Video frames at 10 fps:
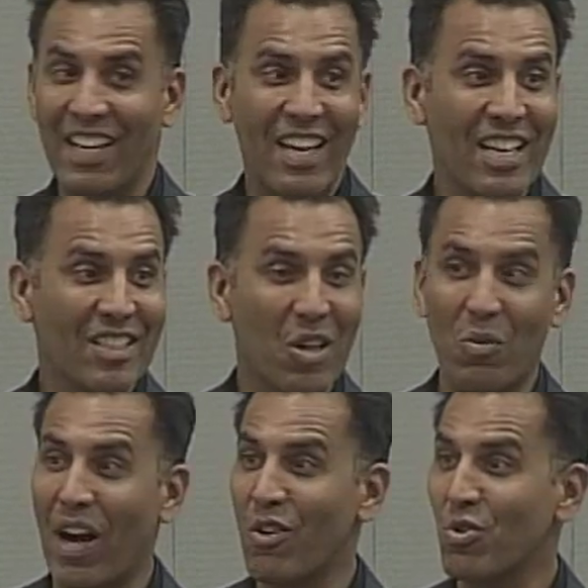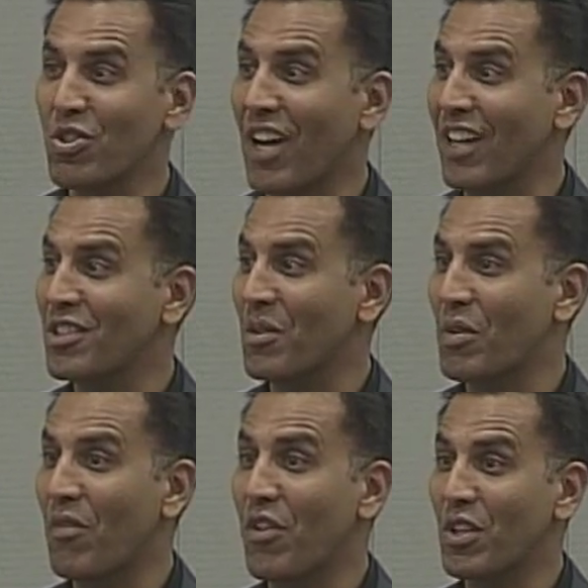And he's the one who
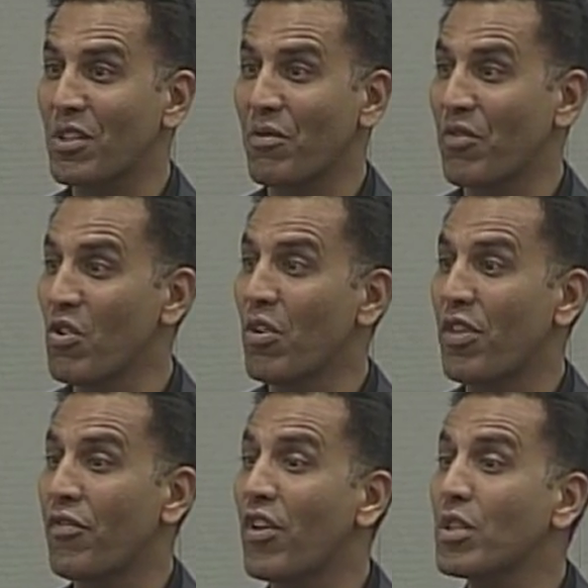starts some of the few